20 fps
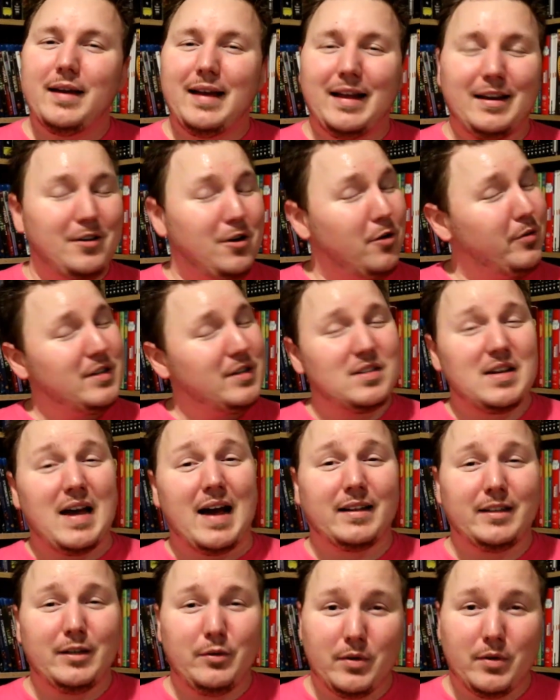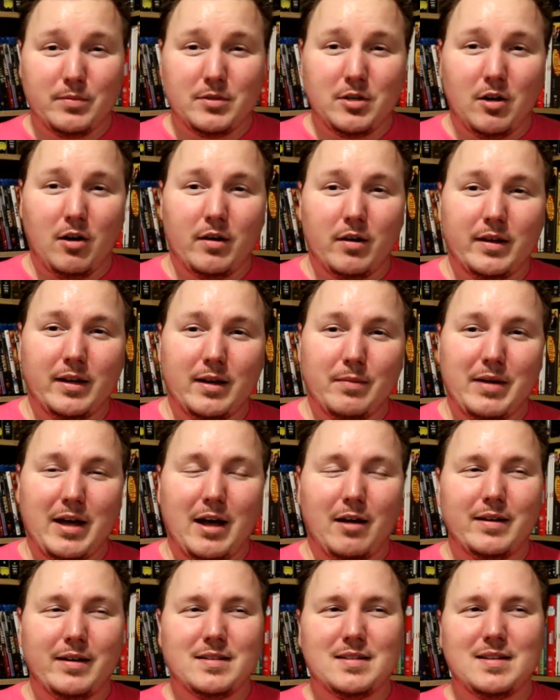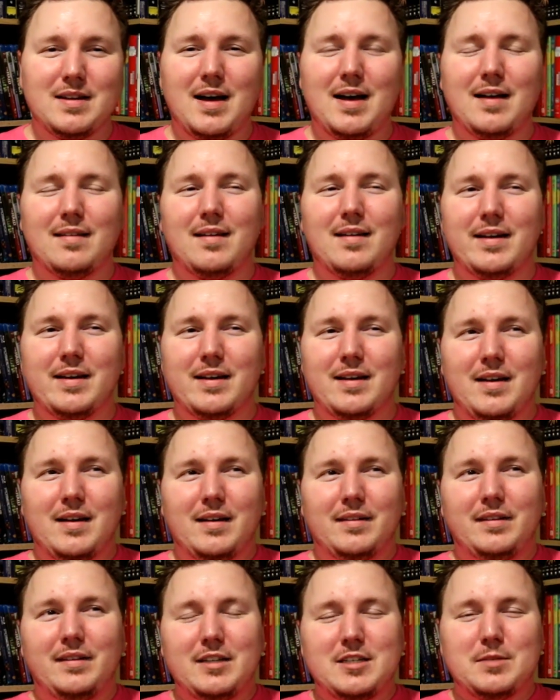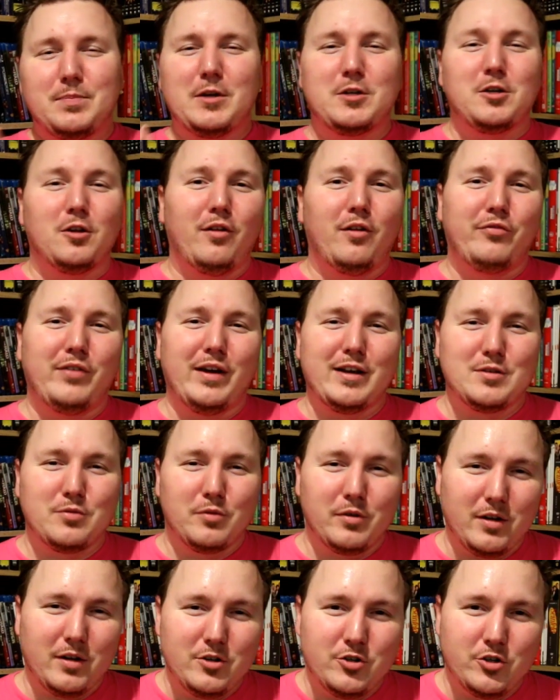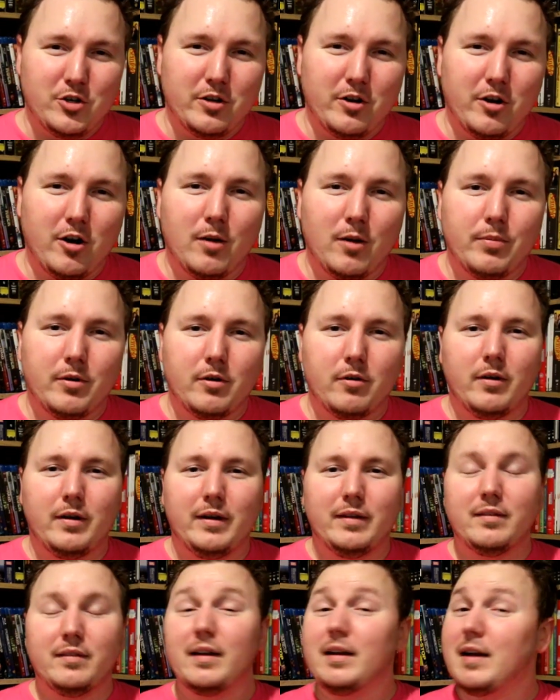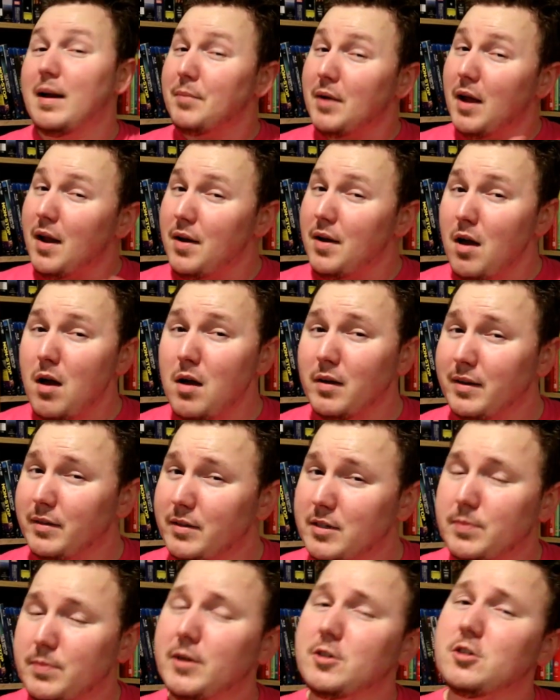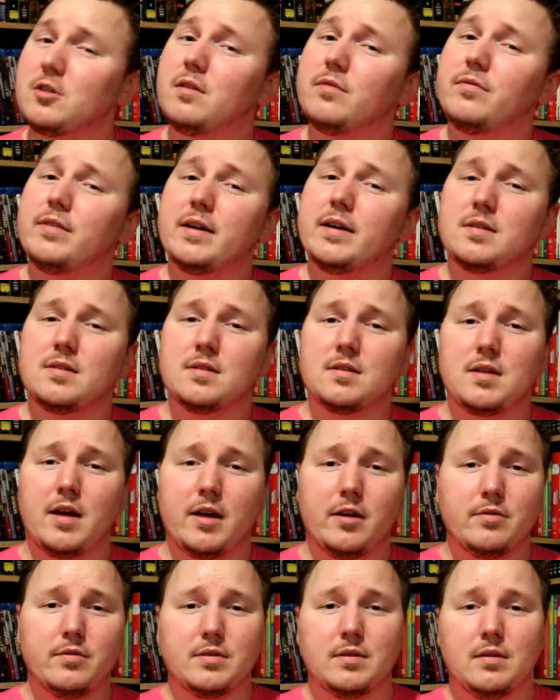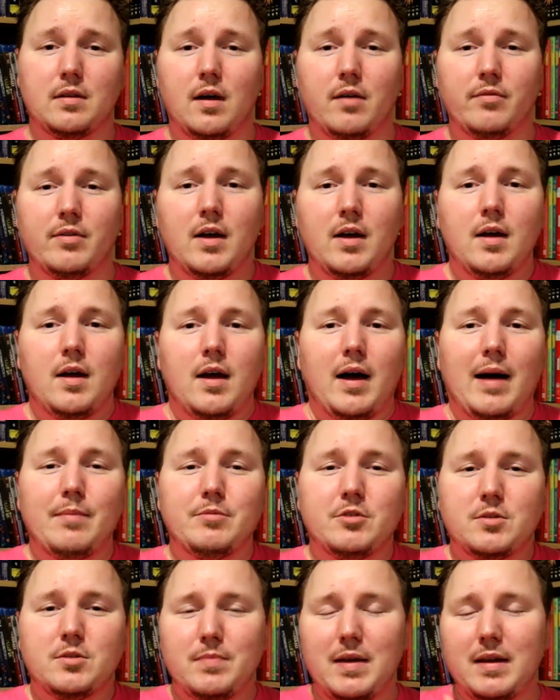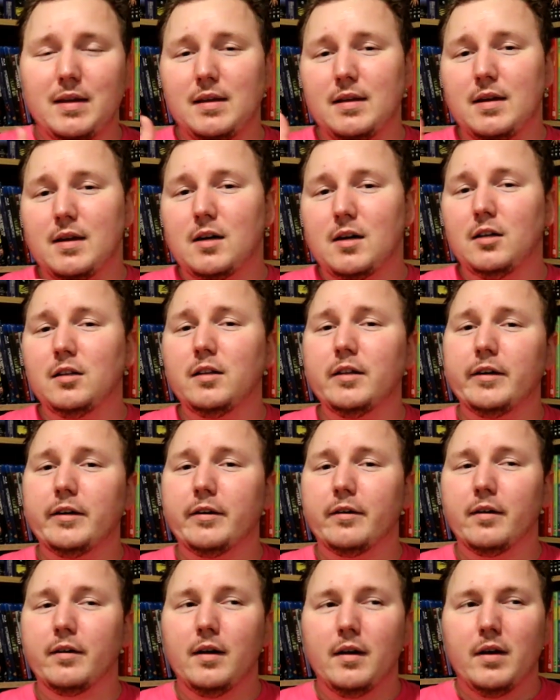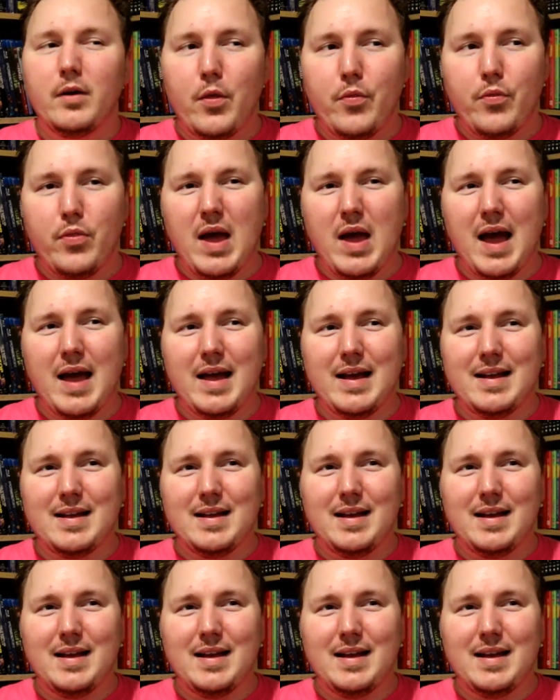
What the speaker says: know exactly what I'm talking about. It's not like the special effects work on John Carpenter or anything, and I'm not knocking the special effects in Psychos in Love. I'm just making it clear that